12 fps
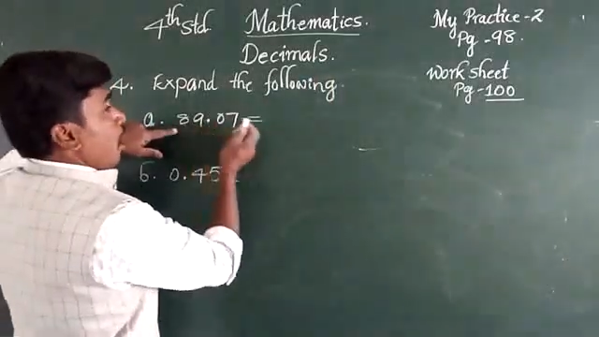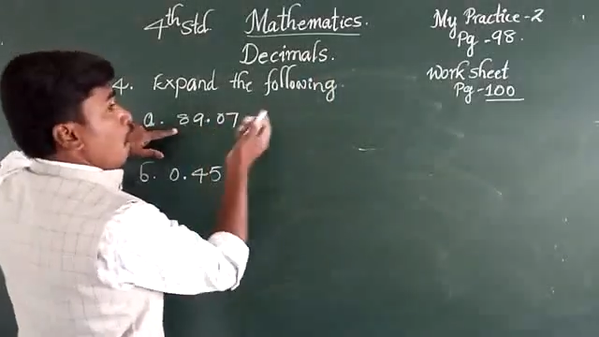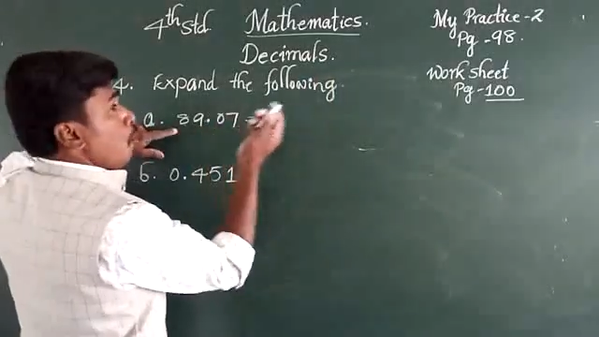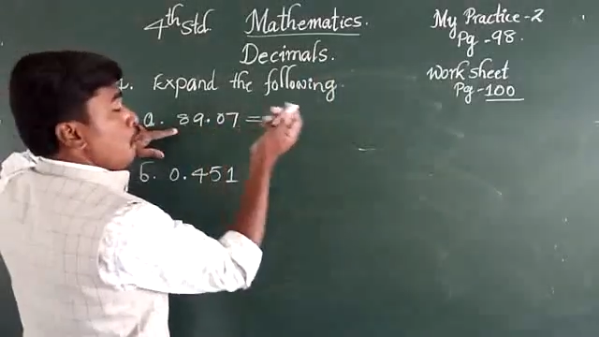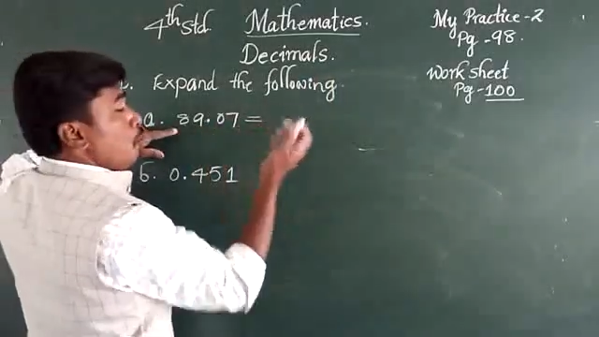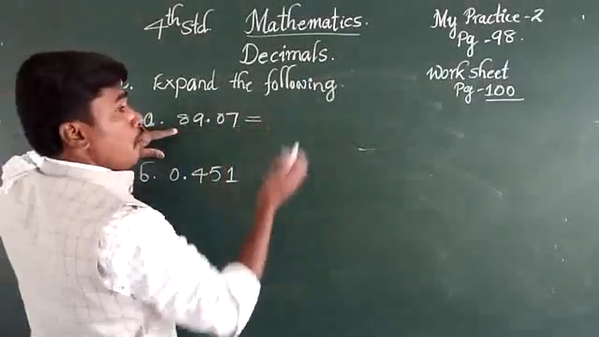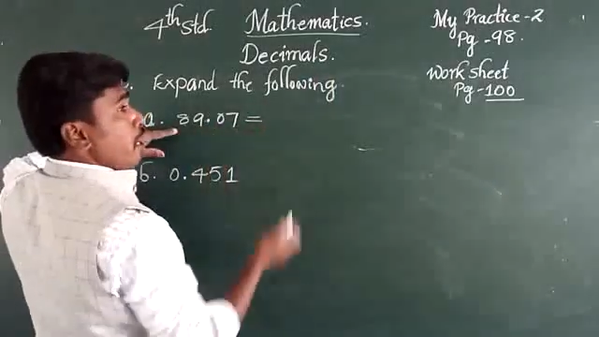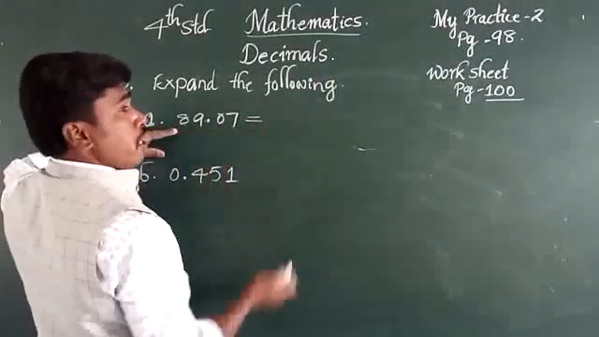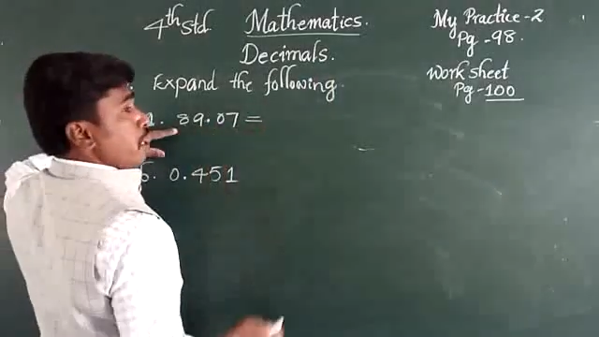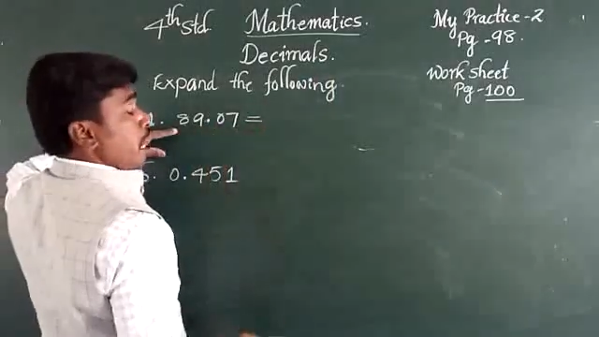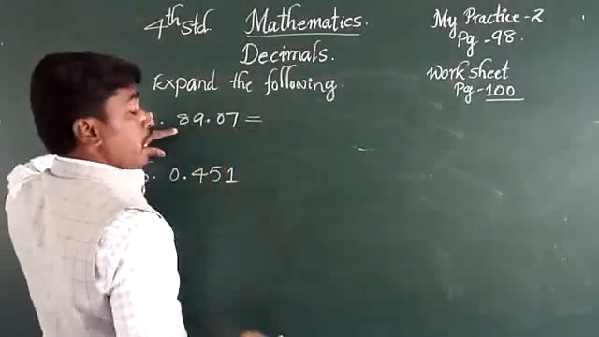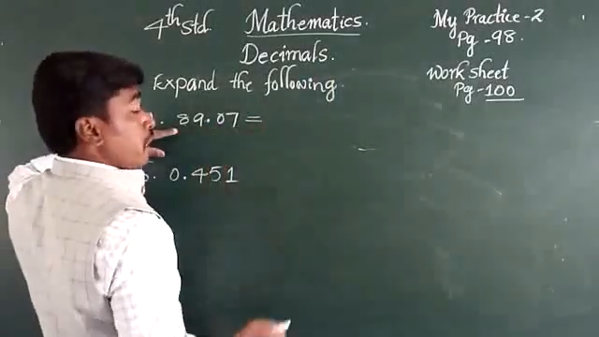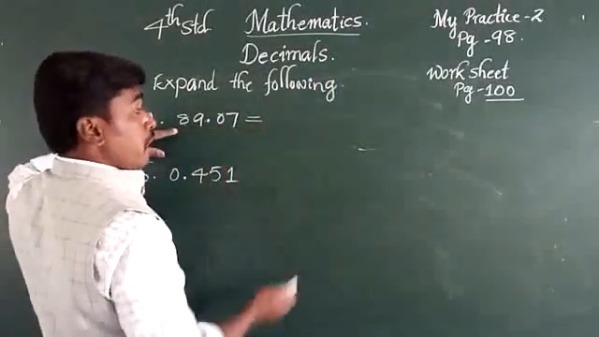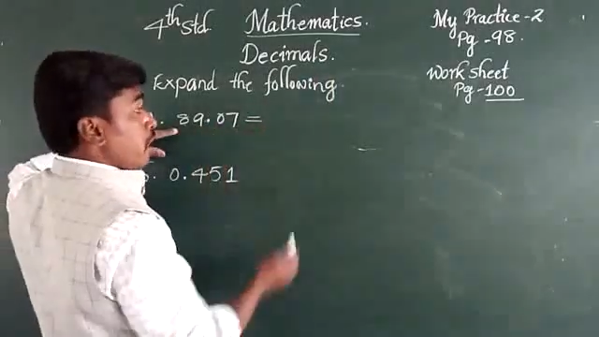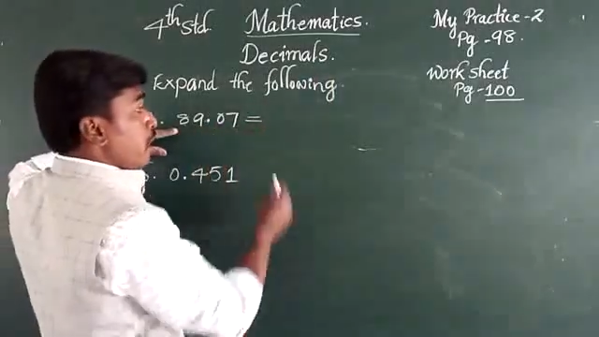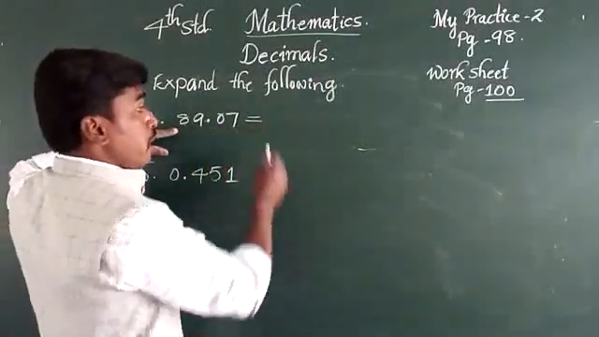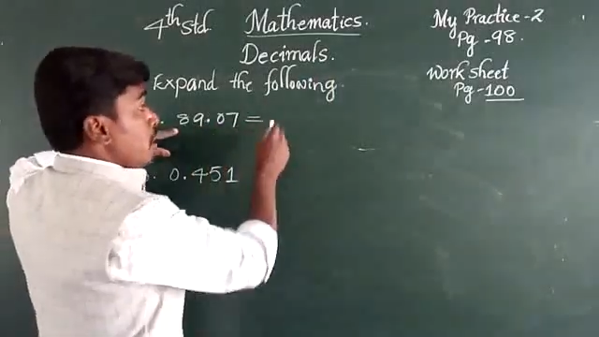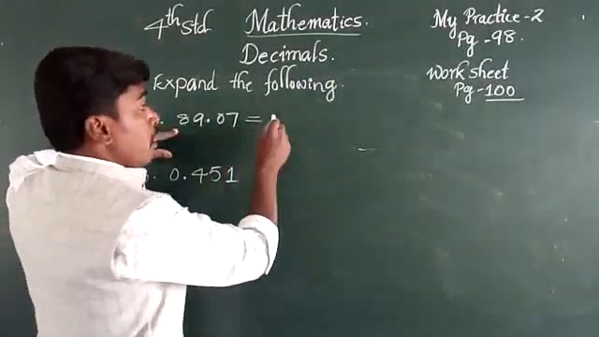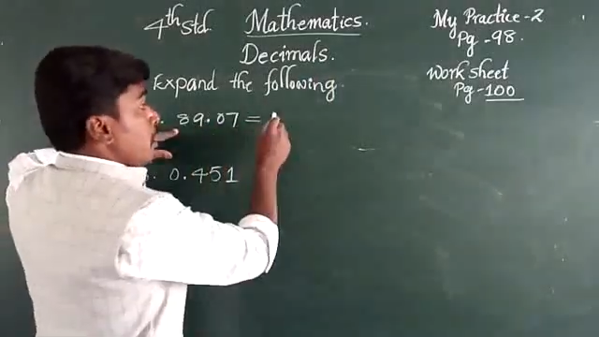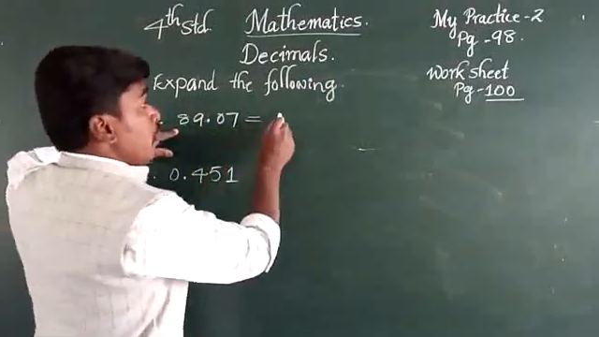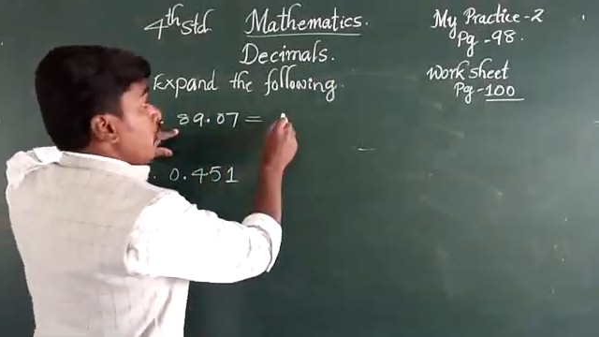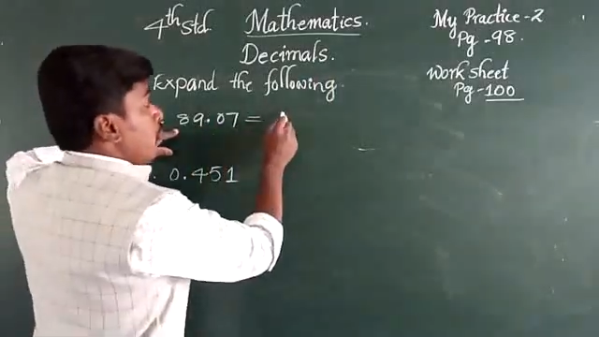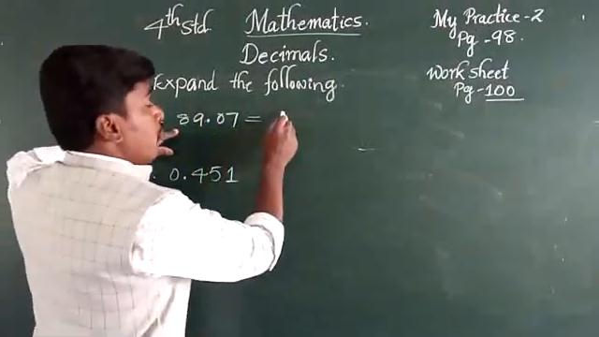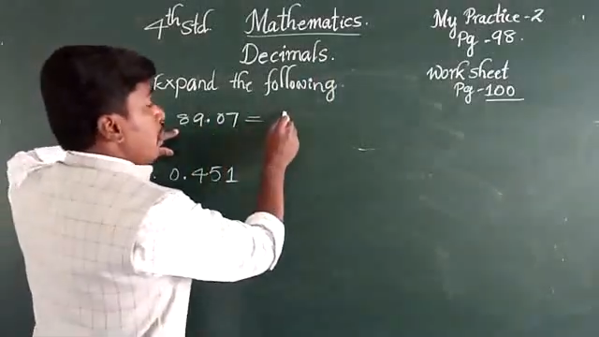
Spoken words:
how to write 89?